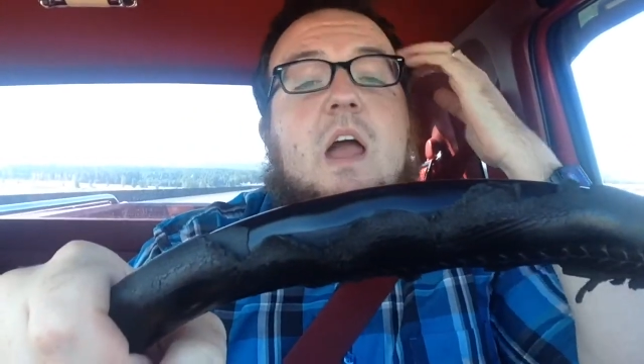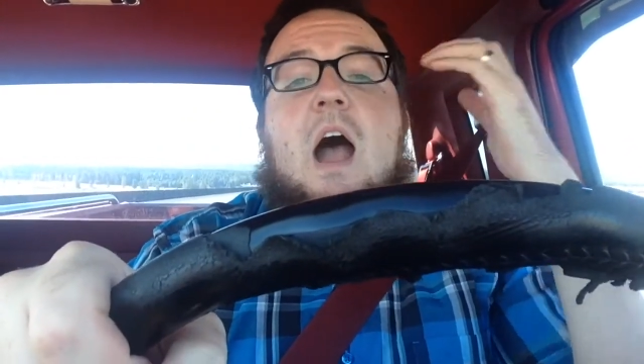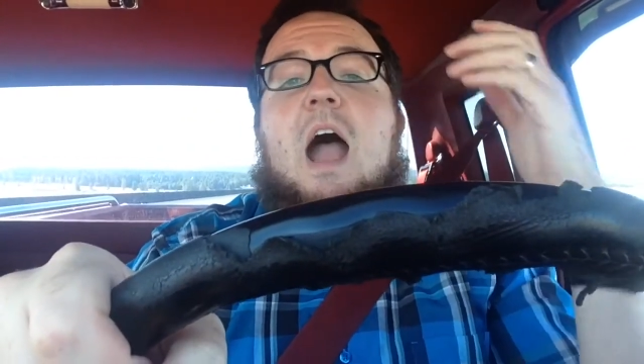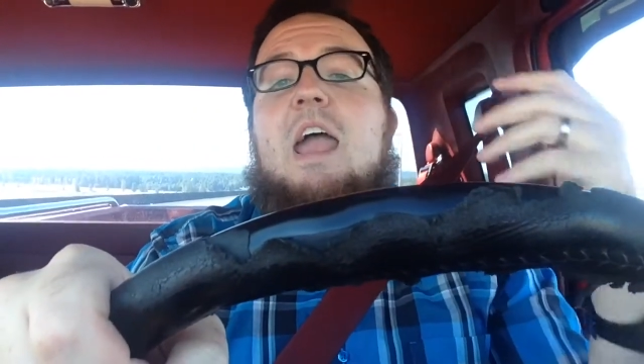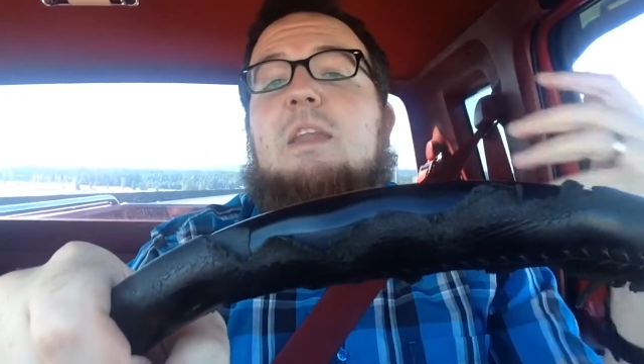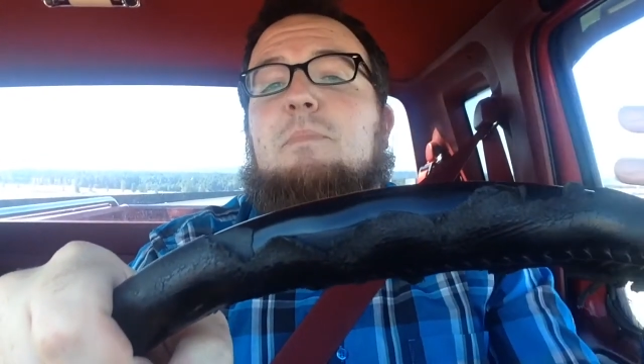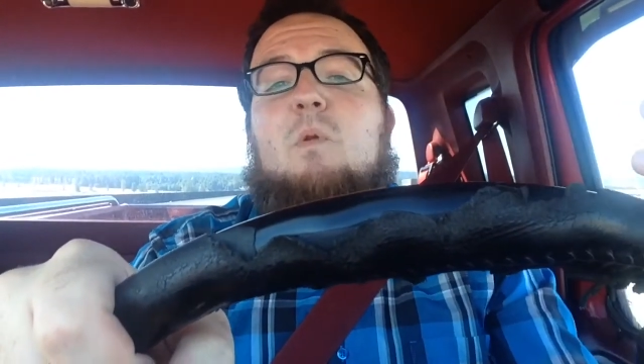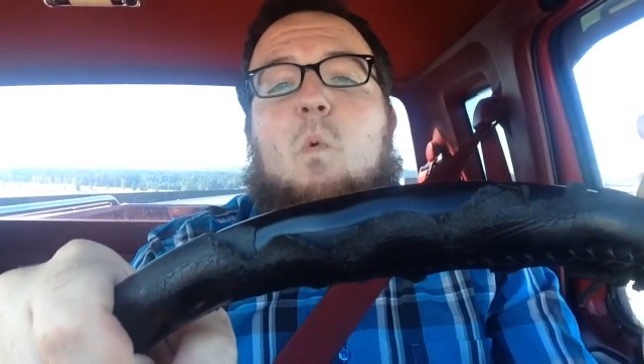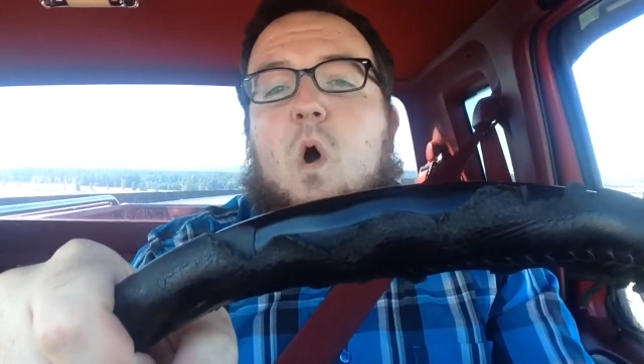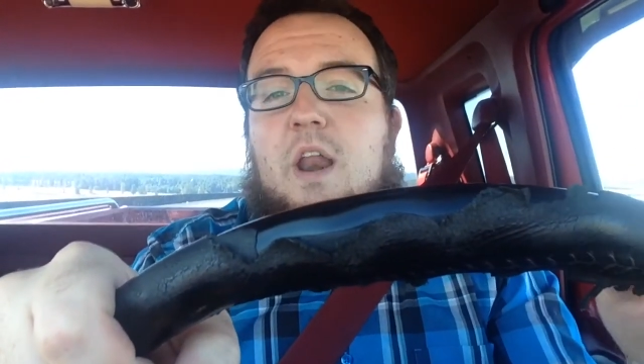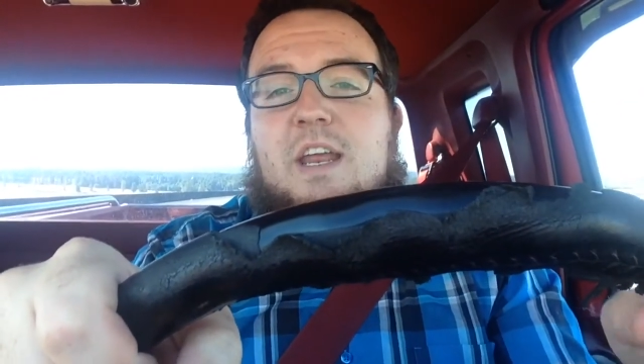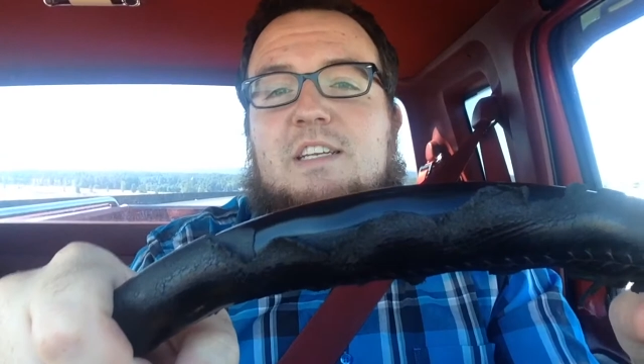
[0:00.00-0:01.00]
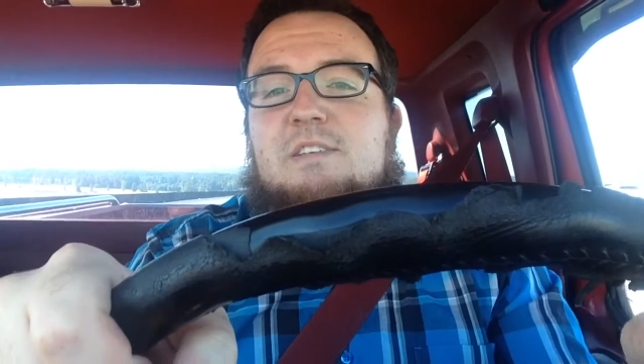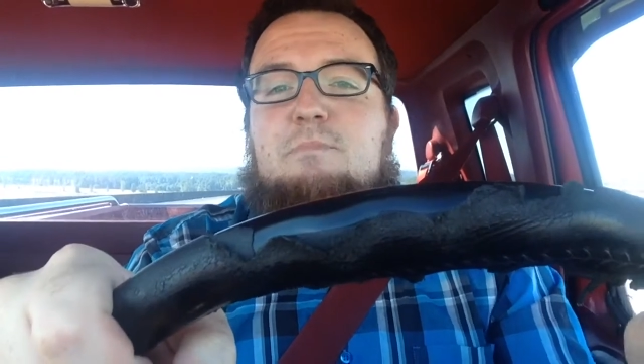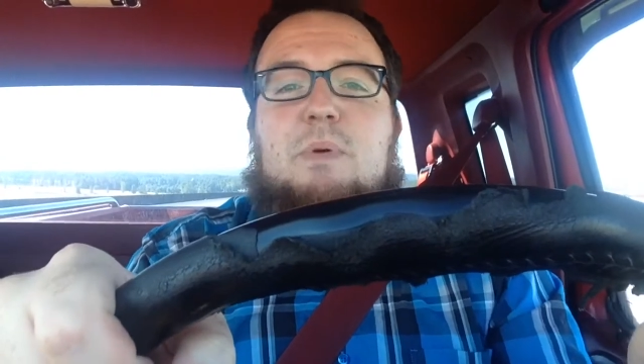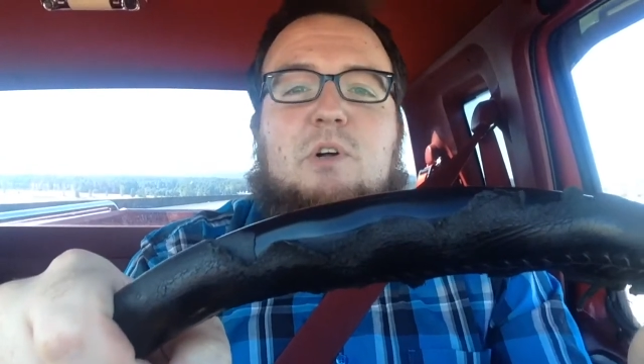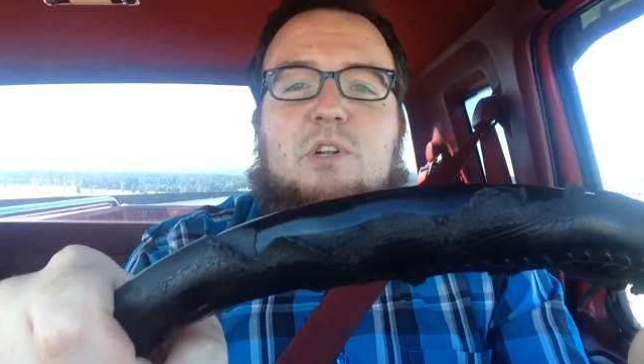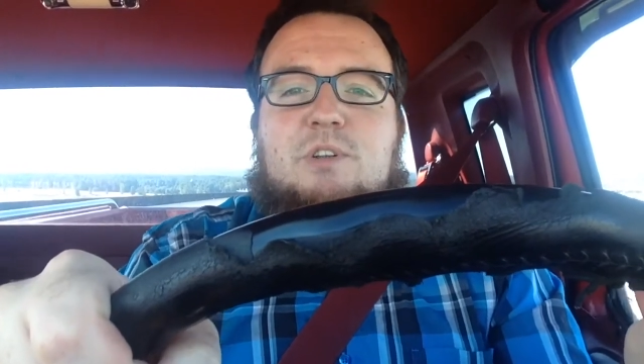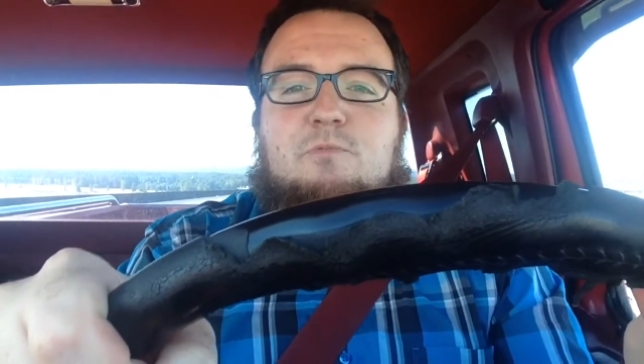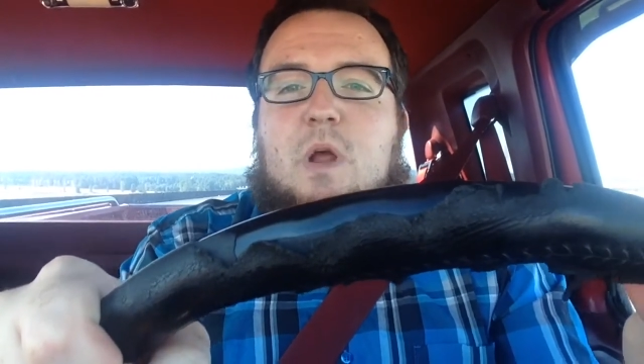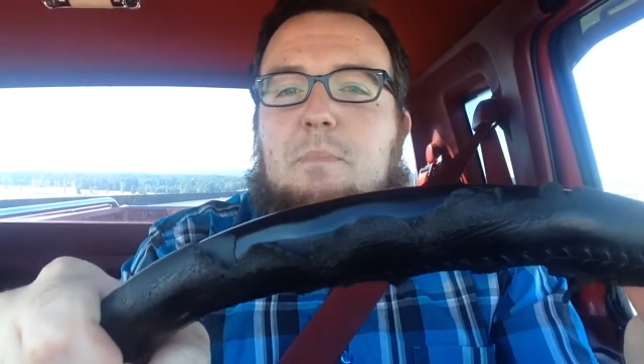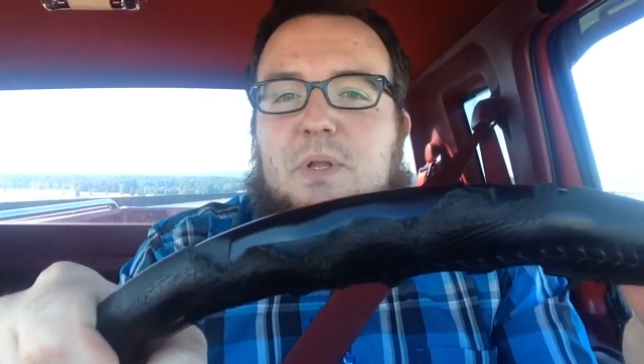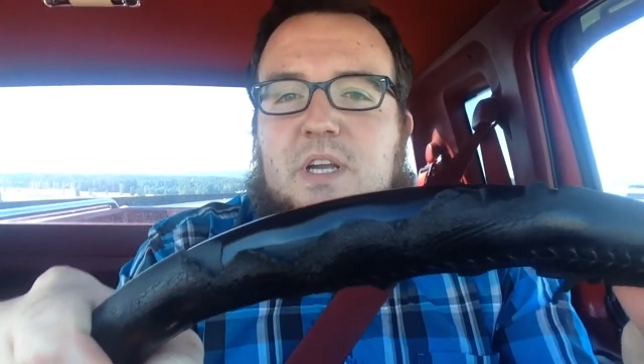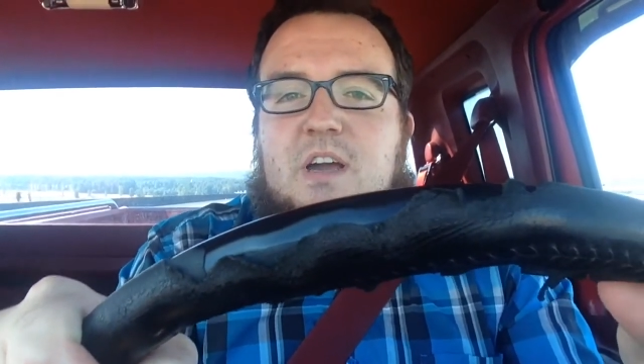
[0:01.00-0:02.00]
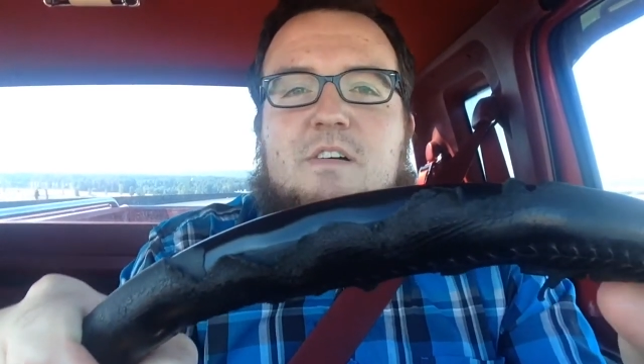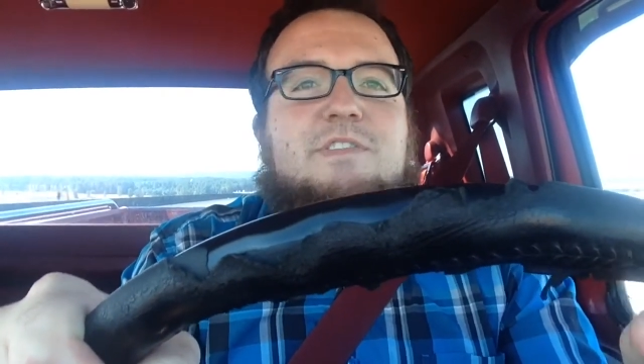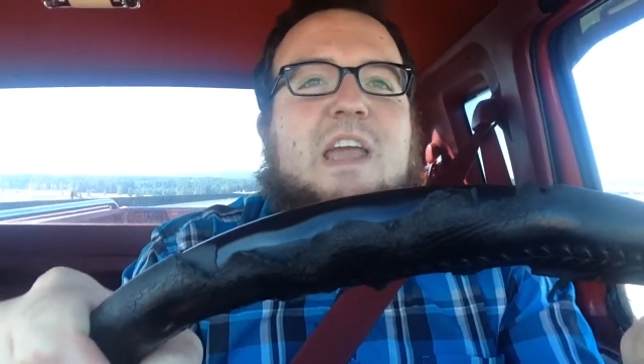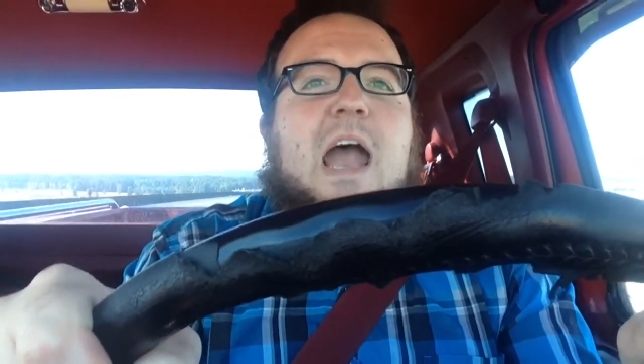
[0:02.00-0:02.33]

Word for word: I had been wanting to build a replica of